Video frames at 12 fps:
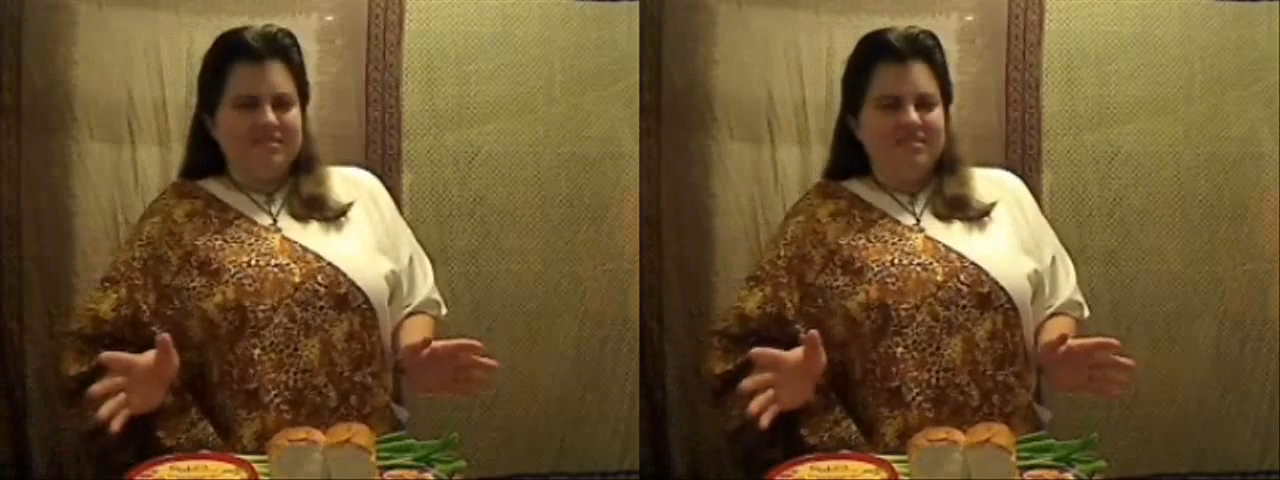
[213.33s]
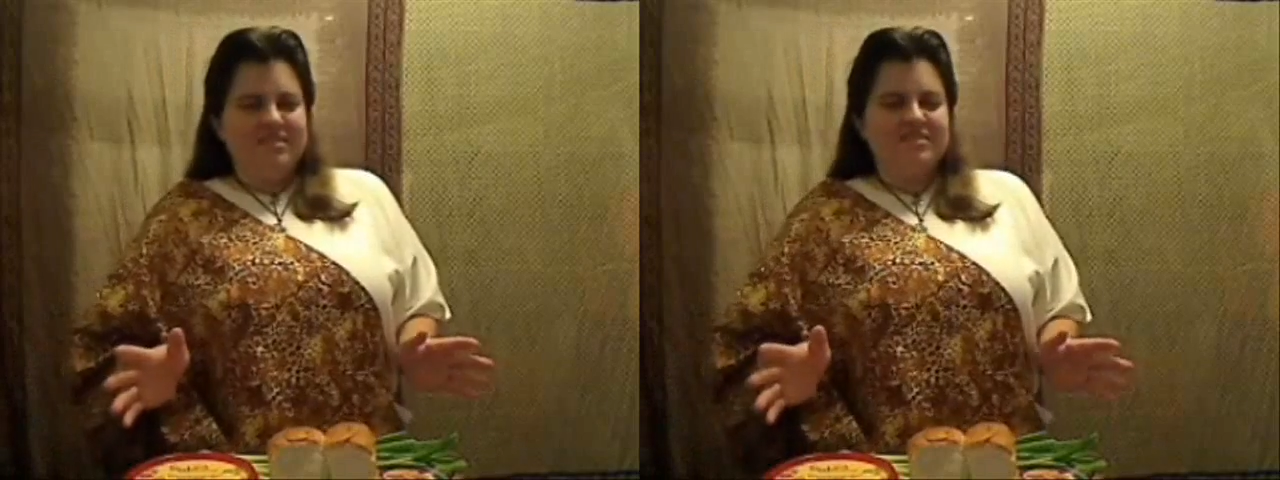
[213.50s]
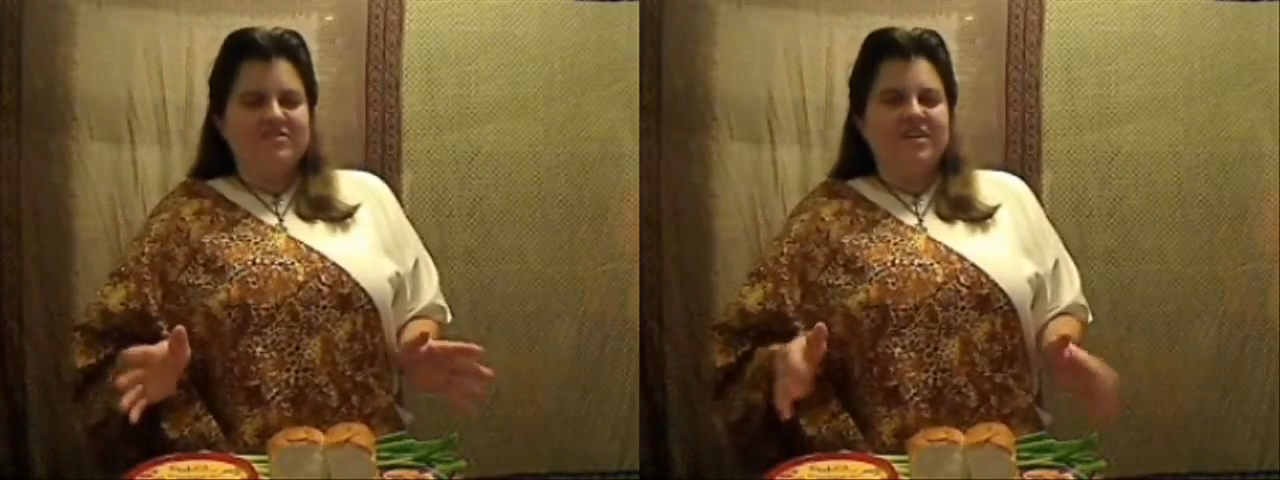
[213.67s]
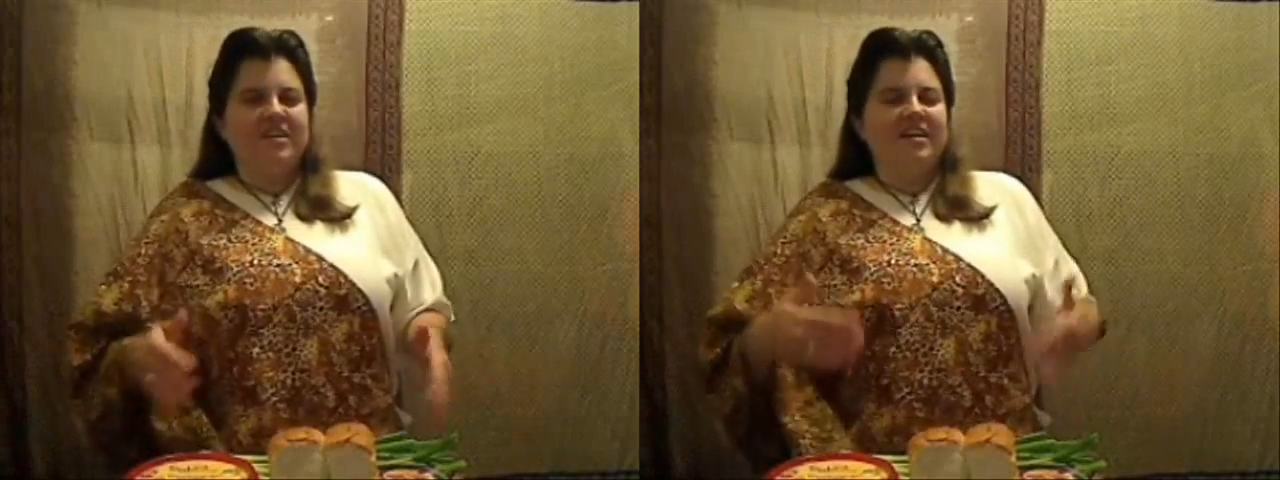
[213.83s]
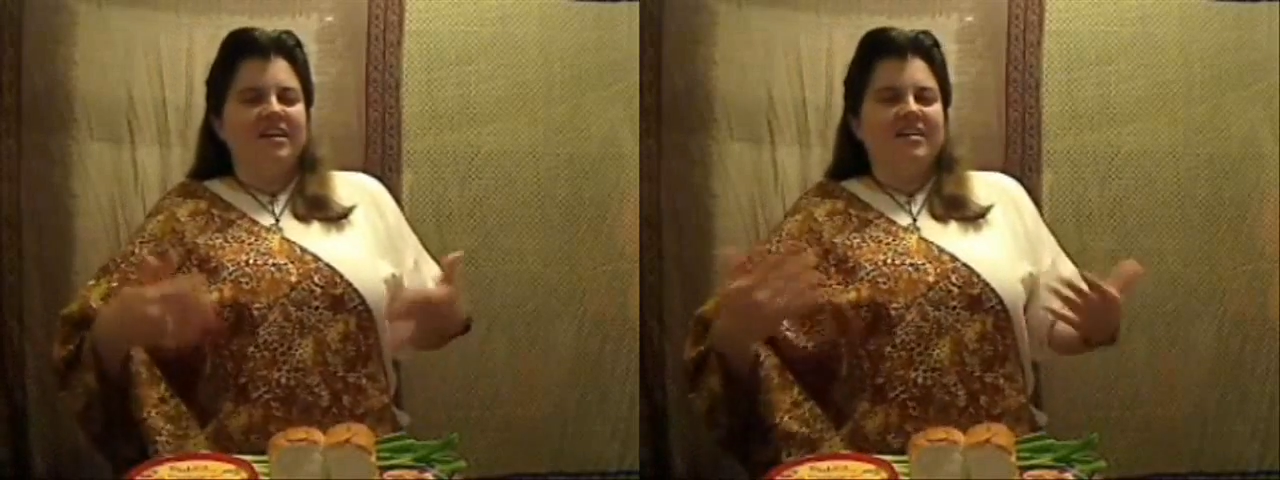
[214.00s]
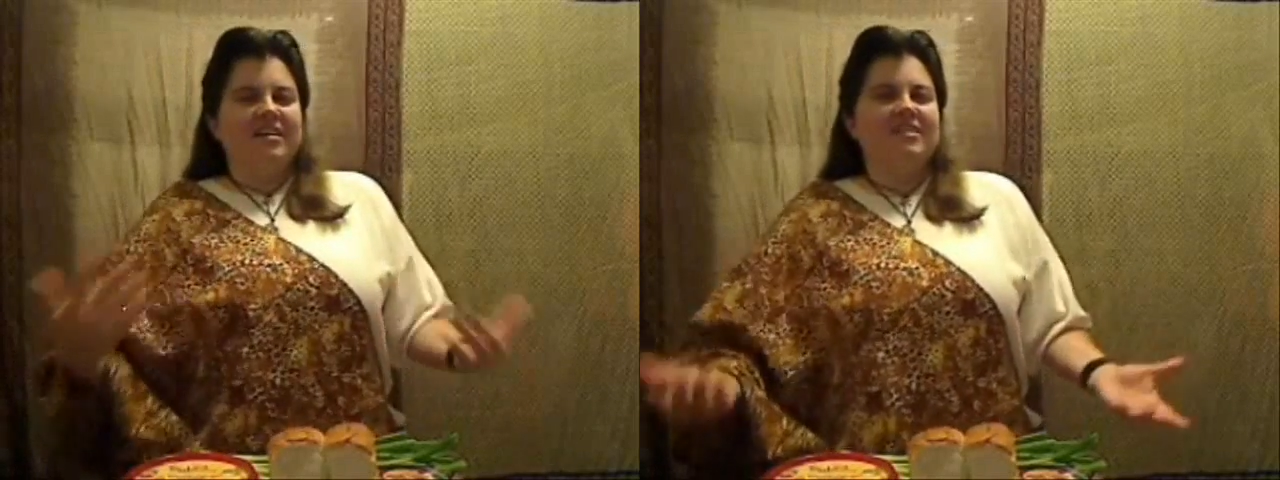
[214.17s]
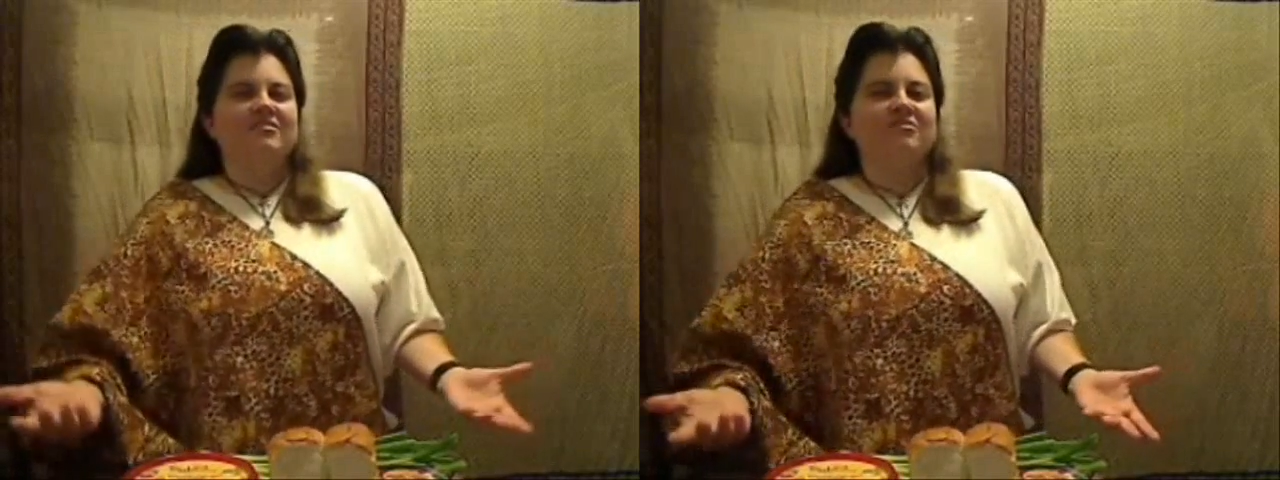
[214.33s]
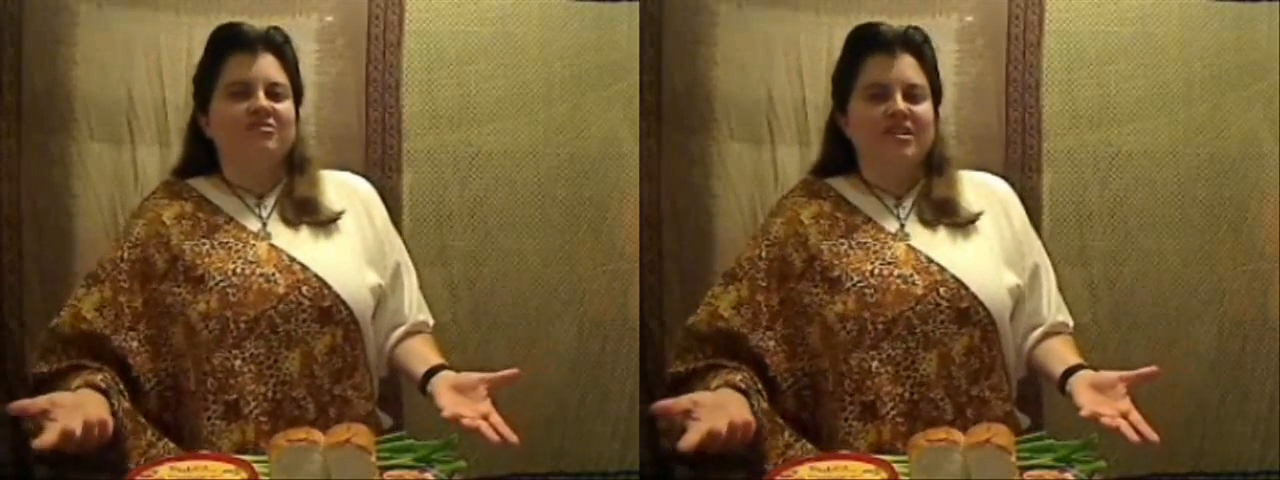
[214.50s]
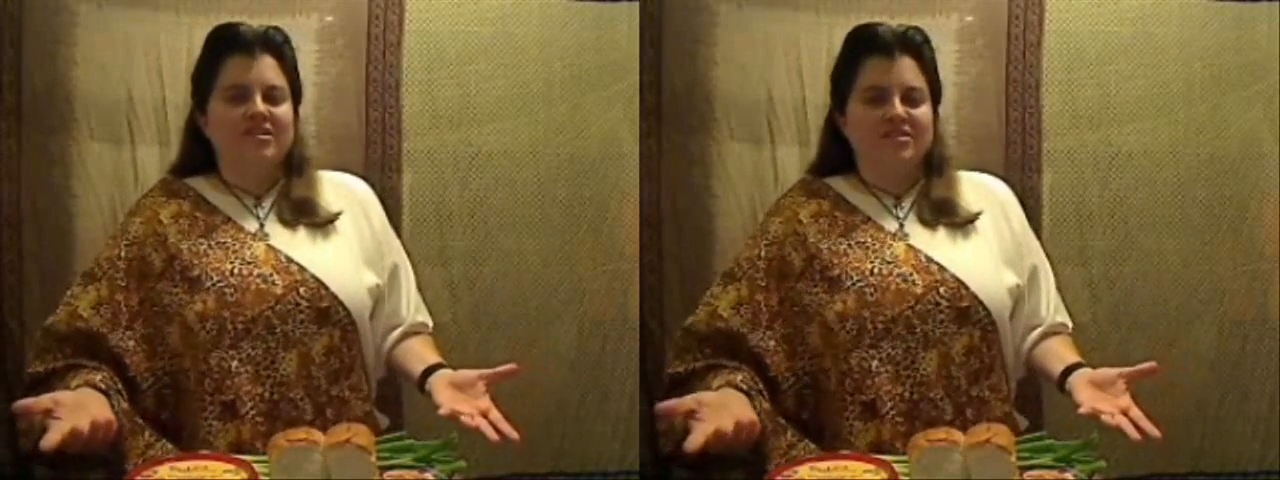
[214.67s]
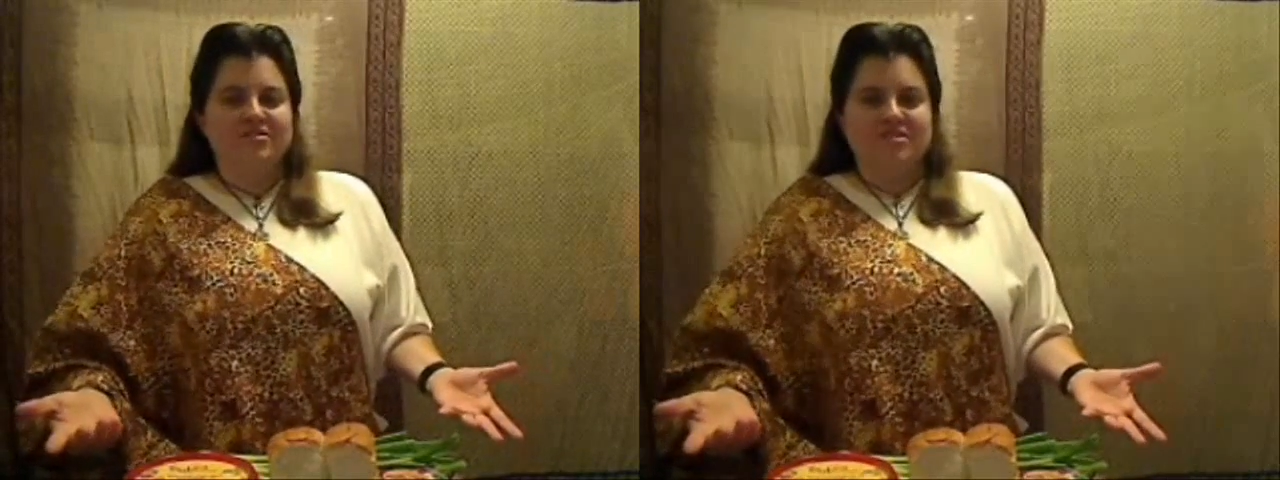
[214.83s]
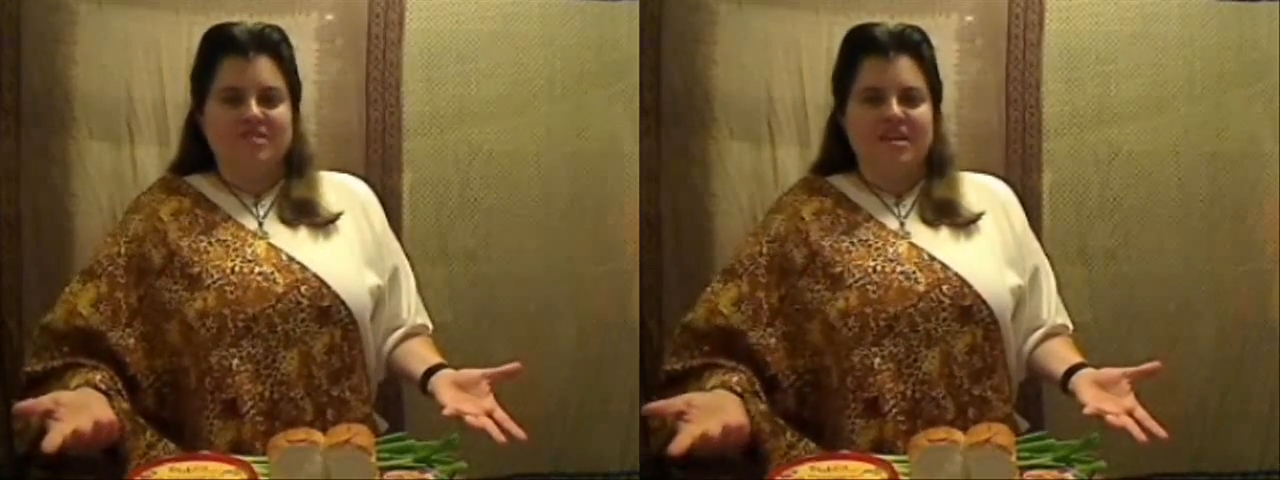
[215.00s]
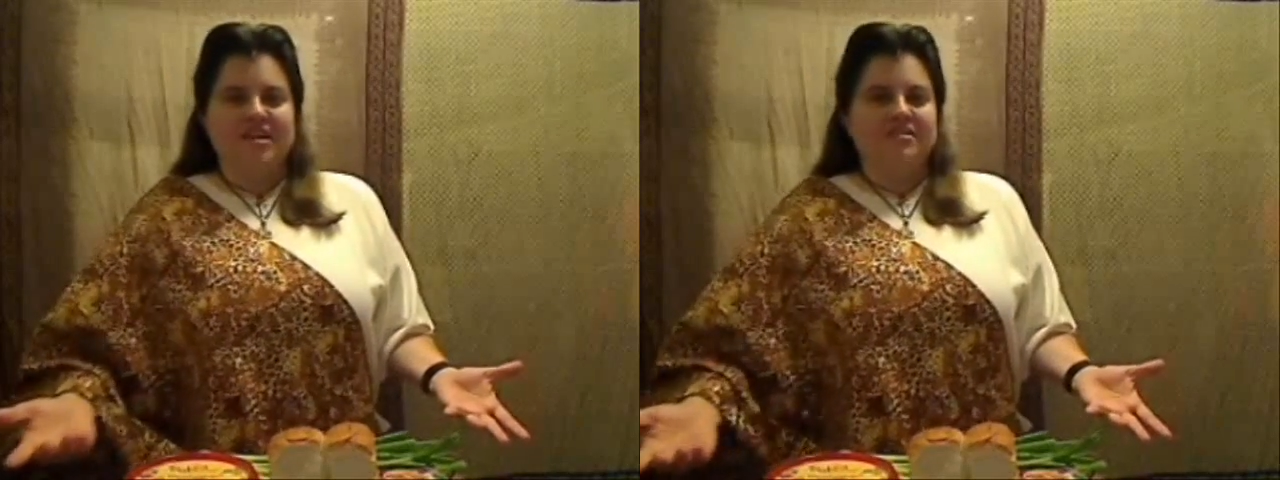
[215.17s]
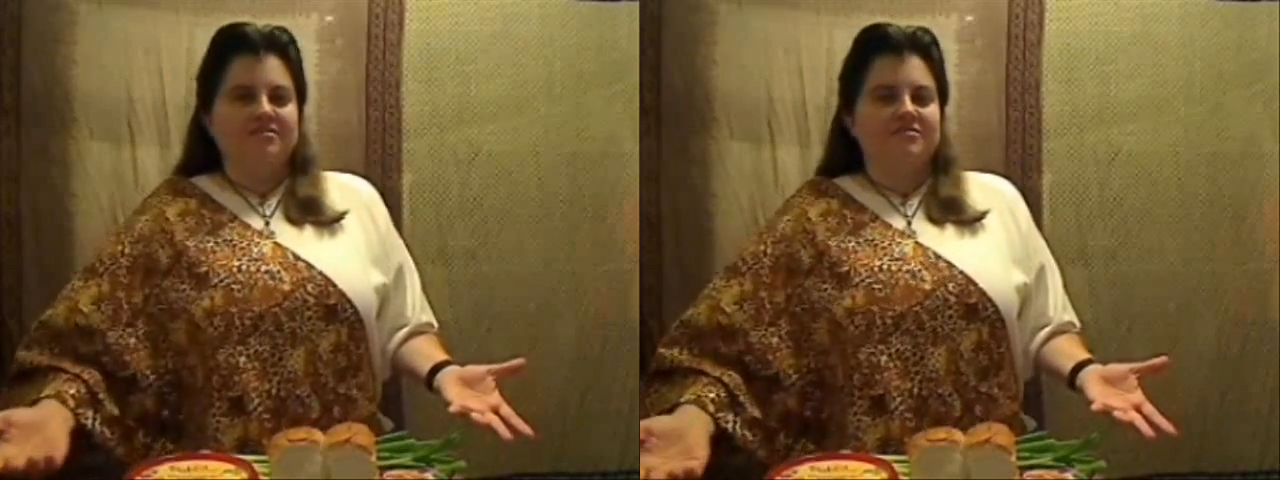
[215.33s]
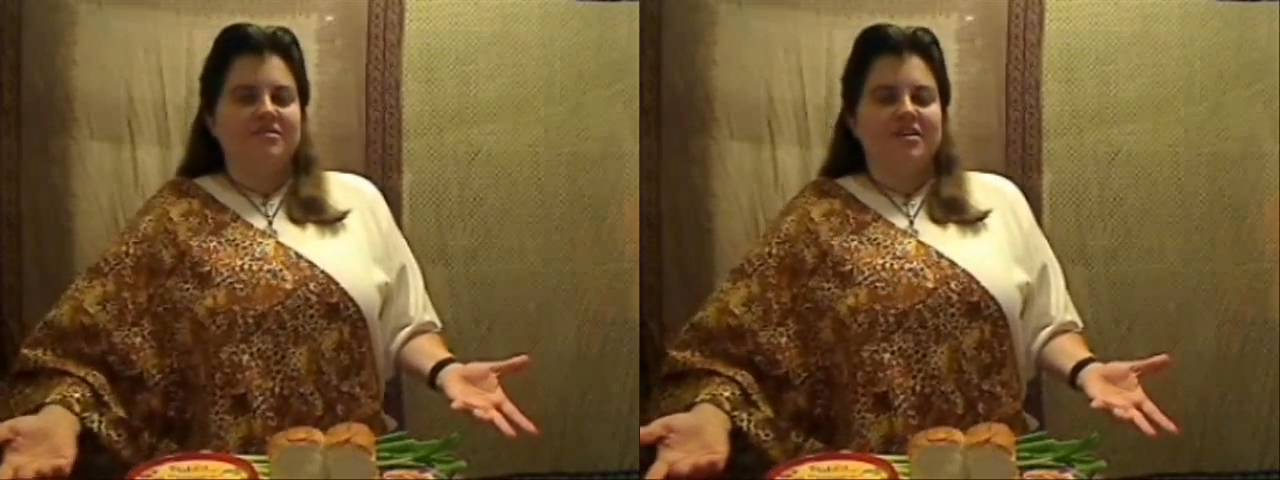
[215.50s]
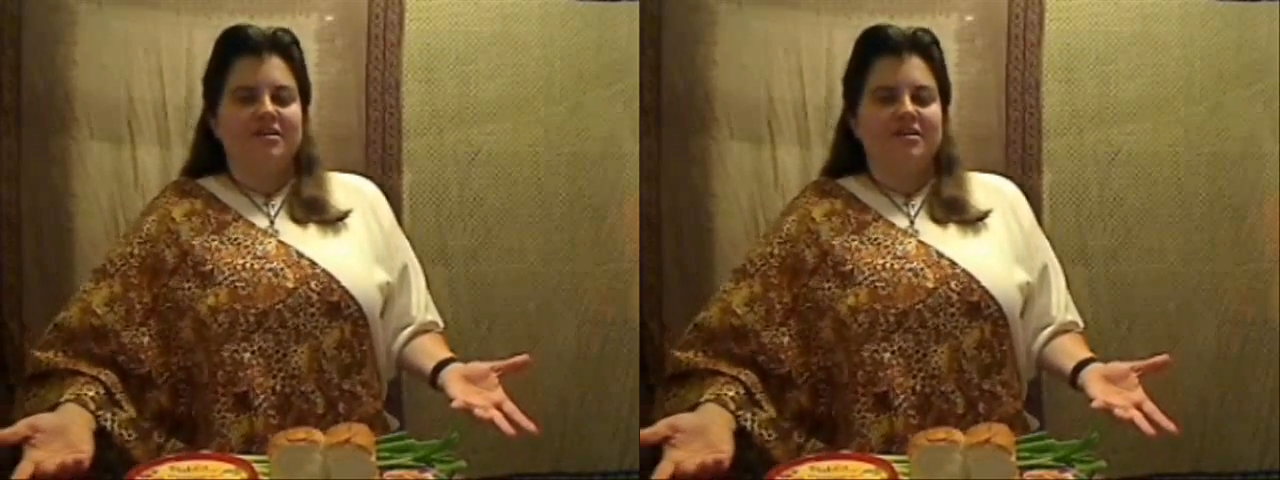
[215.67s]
It's funny, I have a friend who's a native.